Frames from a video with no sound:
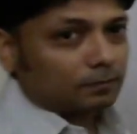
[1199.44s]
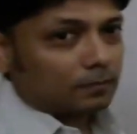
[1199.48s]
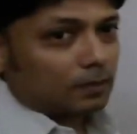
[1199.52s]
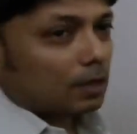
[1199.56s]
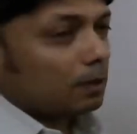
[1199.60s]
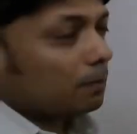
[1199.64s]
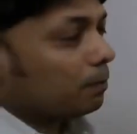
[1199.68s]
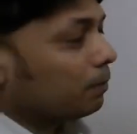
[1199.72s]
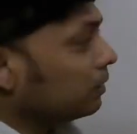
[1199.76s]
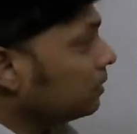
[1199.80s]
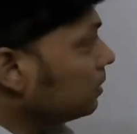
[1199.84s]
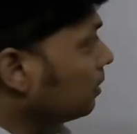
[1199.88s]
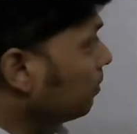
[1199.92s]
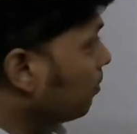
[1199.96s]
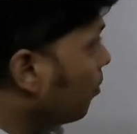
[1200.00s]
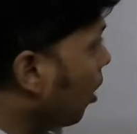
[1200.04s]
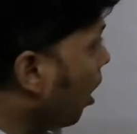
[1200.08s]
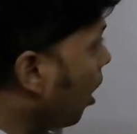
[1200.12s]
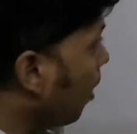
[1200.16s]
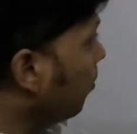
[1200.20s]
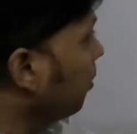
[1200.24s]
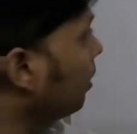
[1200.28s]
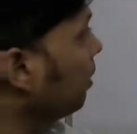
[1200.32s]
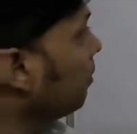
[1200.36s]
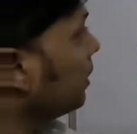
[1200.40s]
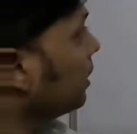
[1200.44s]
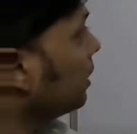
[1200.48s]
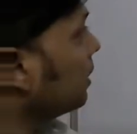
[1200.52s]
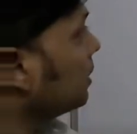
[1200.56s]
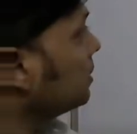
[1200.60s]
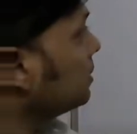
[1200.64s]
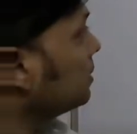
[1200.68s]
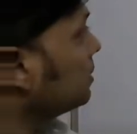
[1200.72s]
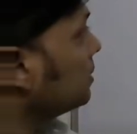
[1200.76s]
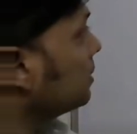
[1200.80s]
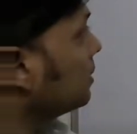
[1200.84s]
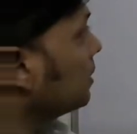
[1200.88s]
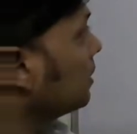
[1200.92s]
But the problem
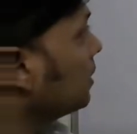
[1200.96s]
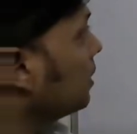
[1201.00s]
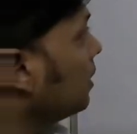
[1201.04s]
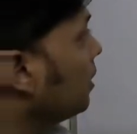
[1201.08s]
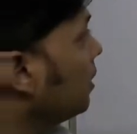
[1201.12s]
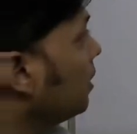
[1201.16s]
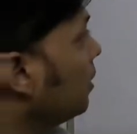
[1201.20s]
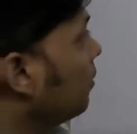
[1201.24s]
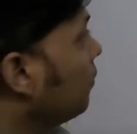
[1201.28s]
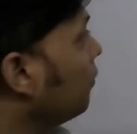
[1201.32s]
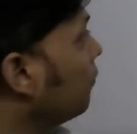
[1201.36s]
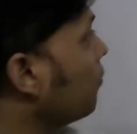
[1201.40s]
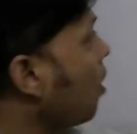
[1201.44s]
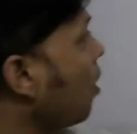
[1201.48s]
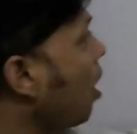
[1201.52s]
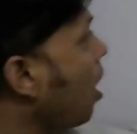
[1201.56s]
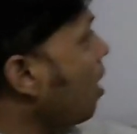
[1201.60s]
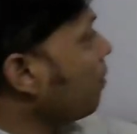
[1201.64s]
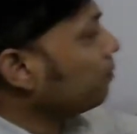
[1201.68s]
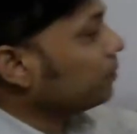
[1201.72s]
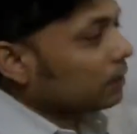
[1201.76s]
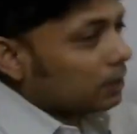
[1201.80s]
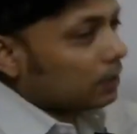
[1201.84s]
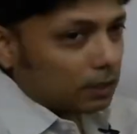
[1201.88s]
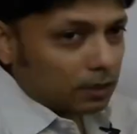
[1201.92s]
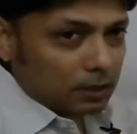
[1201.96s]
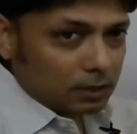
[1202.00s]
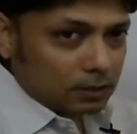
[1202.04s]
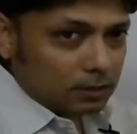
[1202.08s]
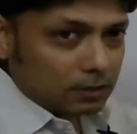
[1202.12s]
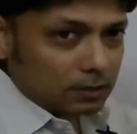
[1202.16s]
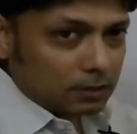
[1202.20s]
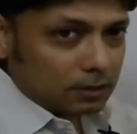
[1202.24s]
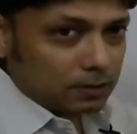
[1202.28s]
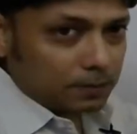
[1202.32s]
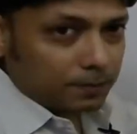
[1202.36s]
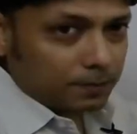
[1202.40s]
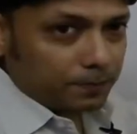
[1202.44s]
is, from
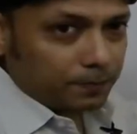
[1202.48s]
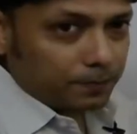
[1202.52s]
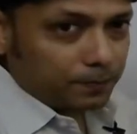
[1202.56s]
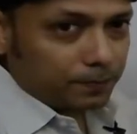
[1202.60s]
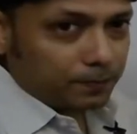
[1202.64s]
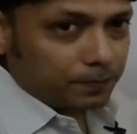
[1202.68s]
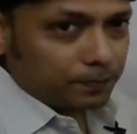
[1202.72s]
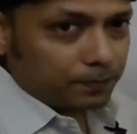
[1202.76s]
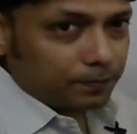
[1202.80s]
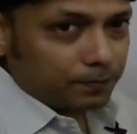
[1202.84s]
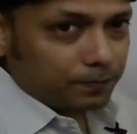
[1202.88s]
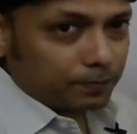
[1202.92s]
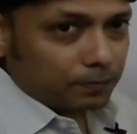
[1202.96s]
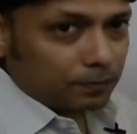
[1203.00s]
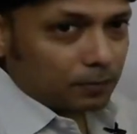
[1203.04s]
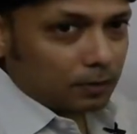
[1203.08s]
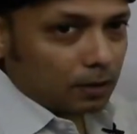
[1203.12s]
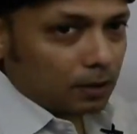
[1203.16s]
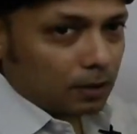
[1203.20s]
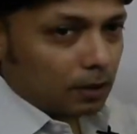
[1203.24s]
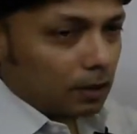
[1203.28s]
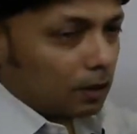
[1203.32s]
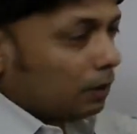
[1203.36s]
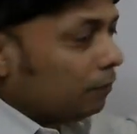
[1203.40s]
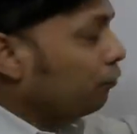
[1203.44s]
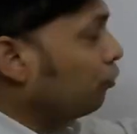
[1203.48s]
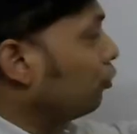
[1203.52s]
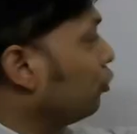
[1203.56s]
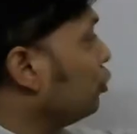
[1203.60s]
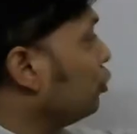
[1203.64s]
this, if we